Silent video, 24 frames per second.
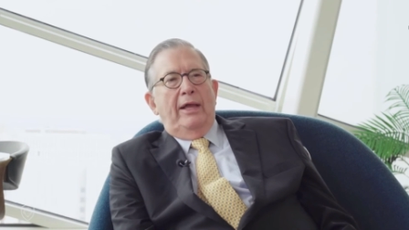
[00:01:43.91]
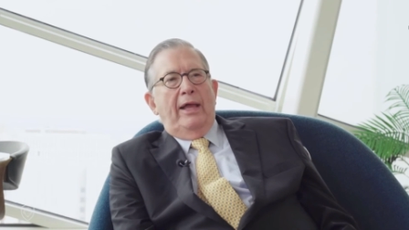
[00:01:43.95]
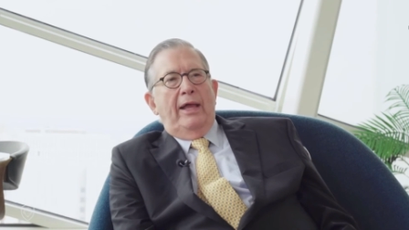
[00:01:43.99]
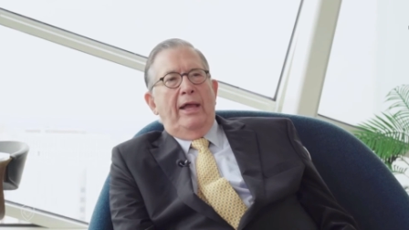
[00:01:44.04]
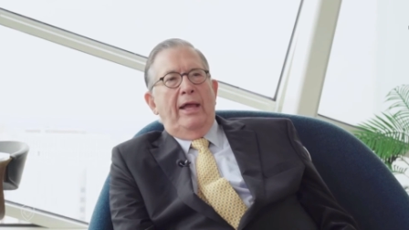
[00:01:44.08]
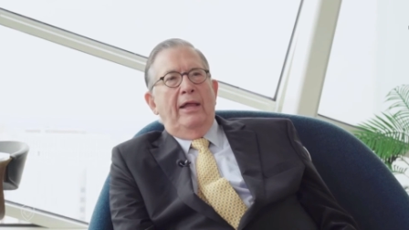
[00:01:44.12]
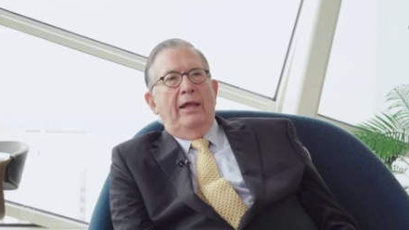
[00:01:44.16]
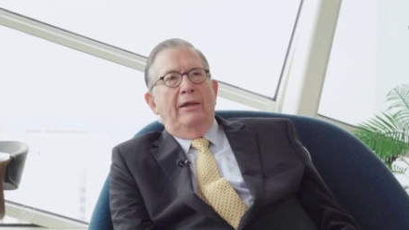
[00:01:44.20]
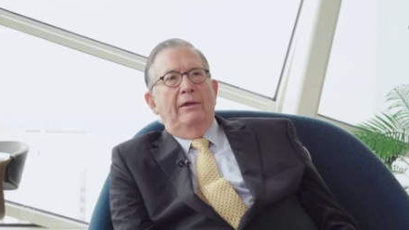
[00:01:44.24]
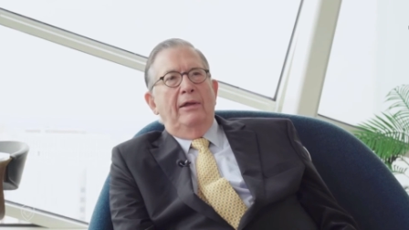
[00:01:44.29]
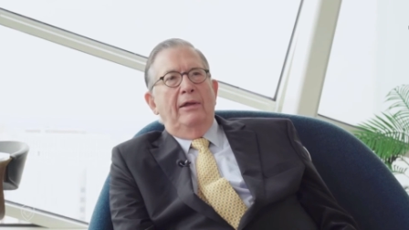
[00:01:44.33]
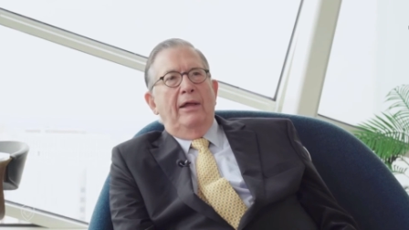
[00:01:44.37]

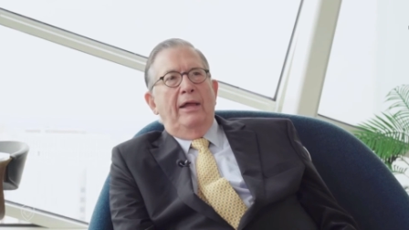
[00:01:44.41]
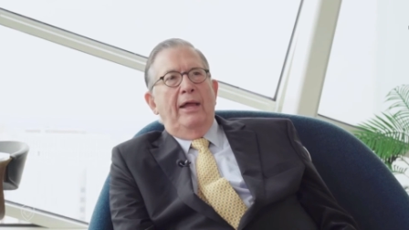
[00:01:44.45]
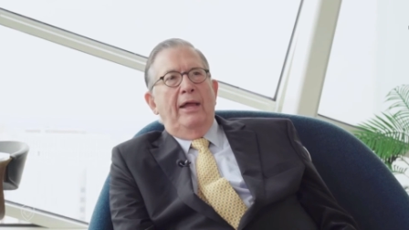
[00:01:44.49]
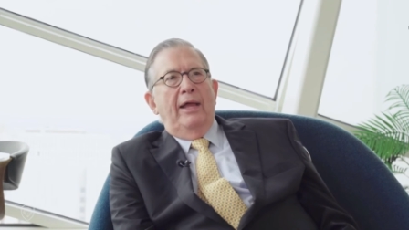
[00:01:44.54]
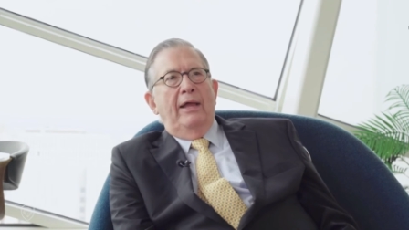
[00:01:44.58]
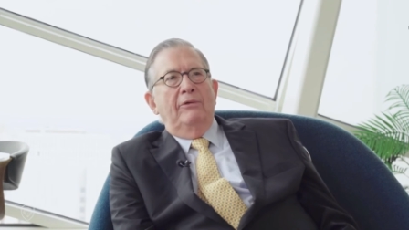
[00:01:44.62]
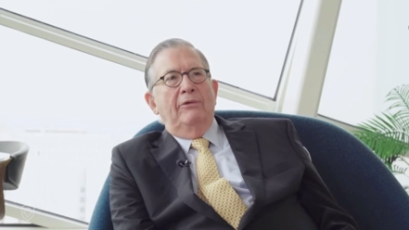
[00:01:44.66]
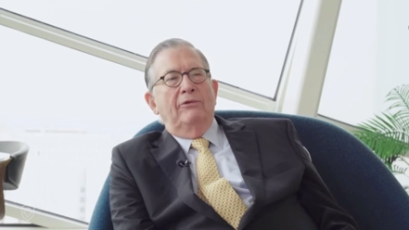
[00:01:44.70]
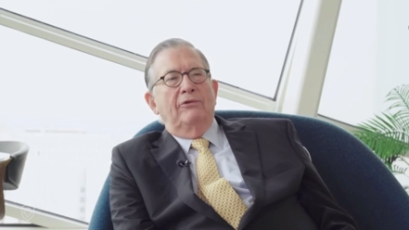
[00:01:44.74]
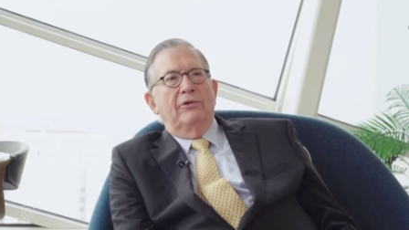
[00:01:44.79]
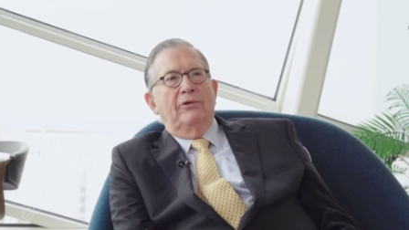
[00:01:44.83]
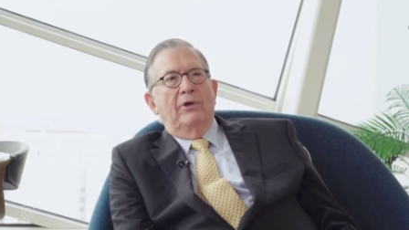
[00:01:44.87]

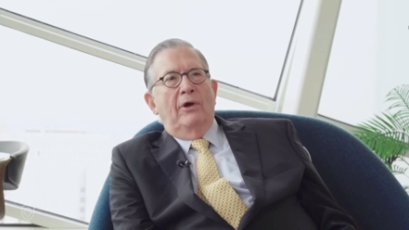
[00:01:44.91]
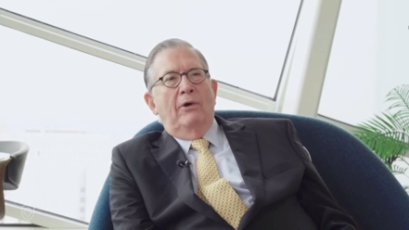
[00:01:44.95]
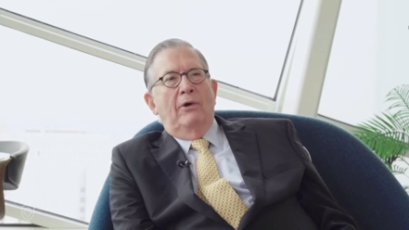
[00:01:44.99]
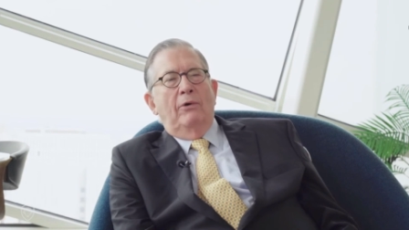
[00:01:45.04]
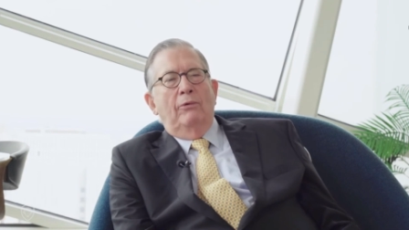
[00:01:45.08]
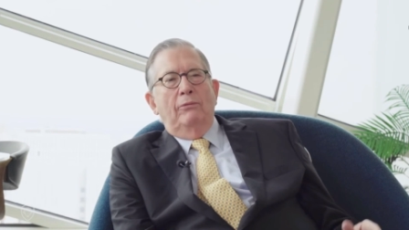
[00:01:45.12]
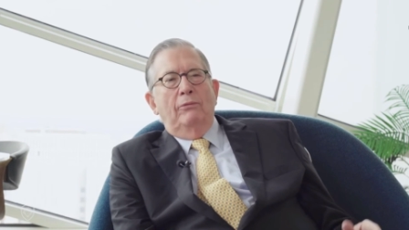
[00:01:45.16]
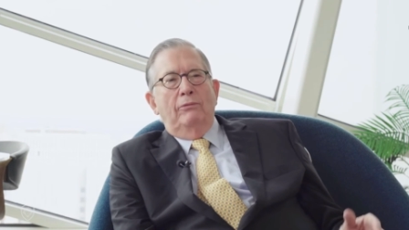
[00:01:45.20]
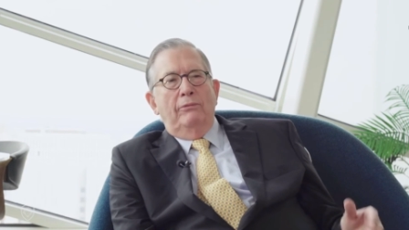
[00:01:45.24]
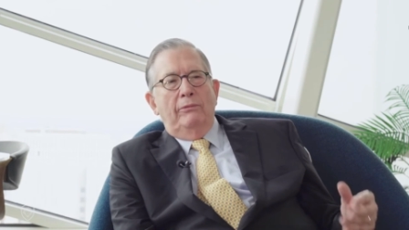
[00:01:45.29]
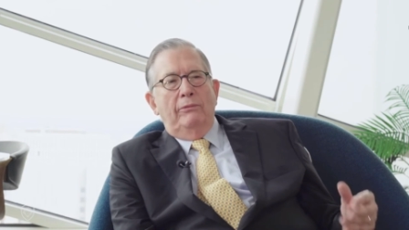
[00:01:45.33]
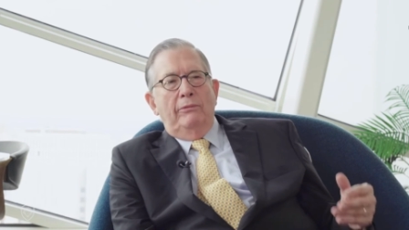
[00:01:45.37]
And
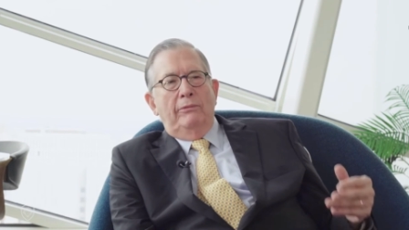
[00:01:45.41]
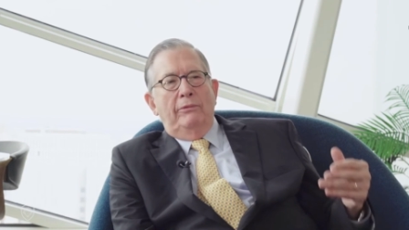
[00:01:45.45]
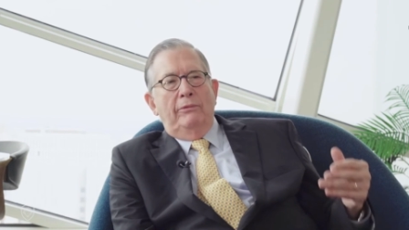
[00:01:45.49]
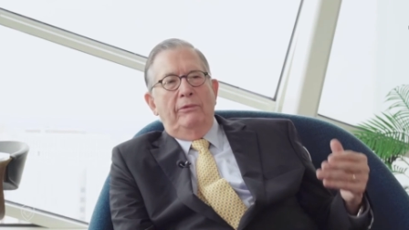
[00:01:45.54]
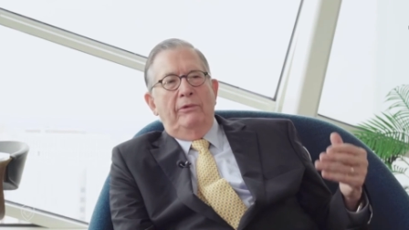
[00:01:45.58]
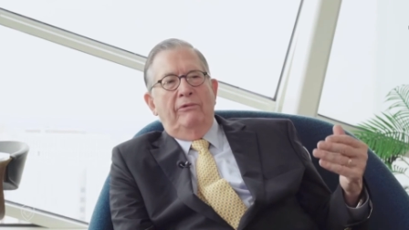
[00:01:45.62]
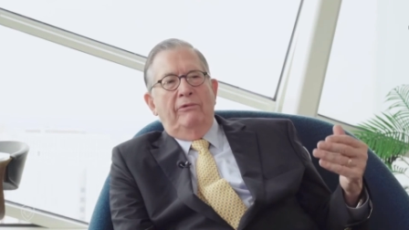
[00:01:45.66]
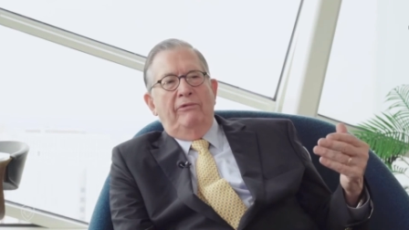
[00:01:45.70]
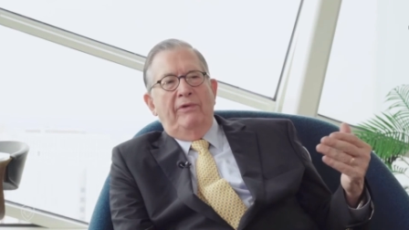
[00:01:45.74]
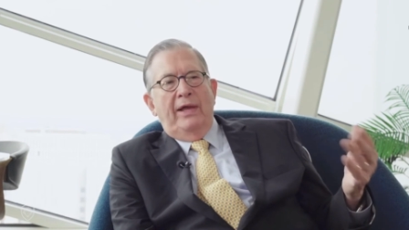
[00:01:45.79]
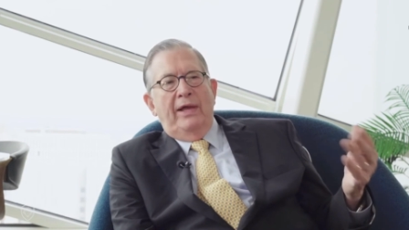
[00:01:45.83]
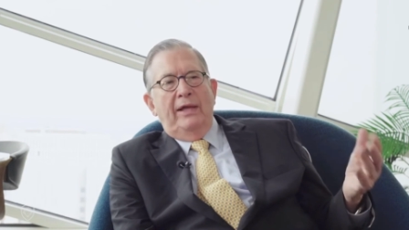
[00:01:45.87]
so
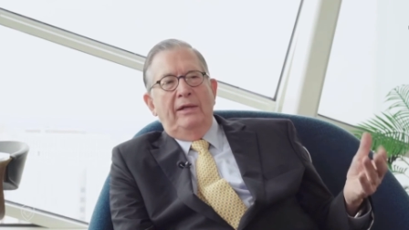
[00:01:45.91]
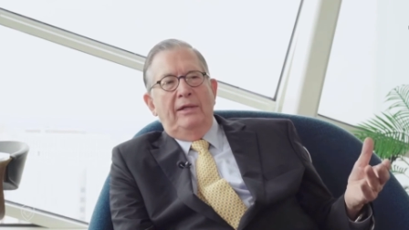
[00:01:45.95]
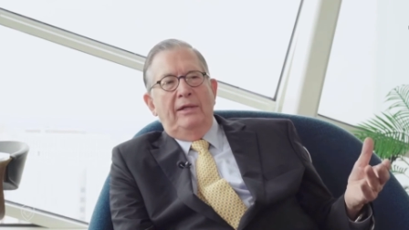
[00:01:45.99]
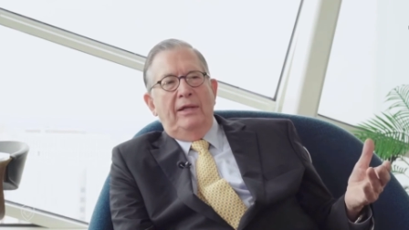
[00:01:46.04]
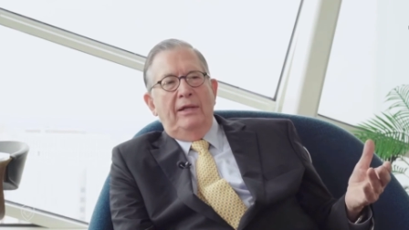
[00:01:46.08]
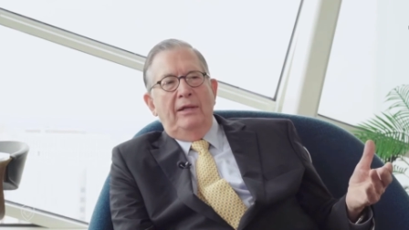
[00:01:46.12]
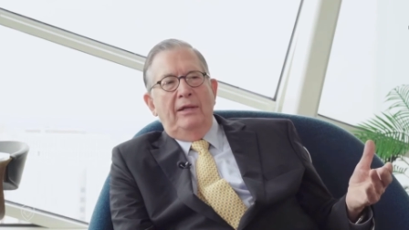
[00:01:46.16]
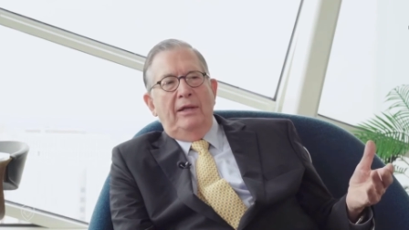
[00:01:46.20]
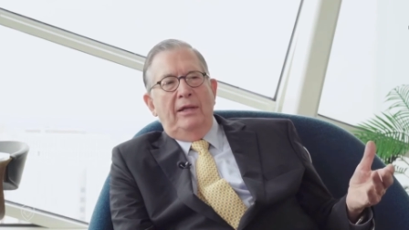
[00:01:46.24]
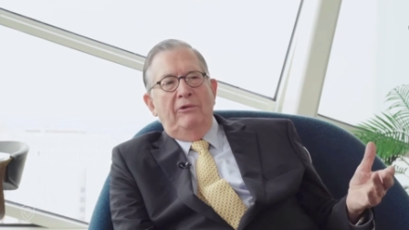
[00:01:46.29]
the Fed can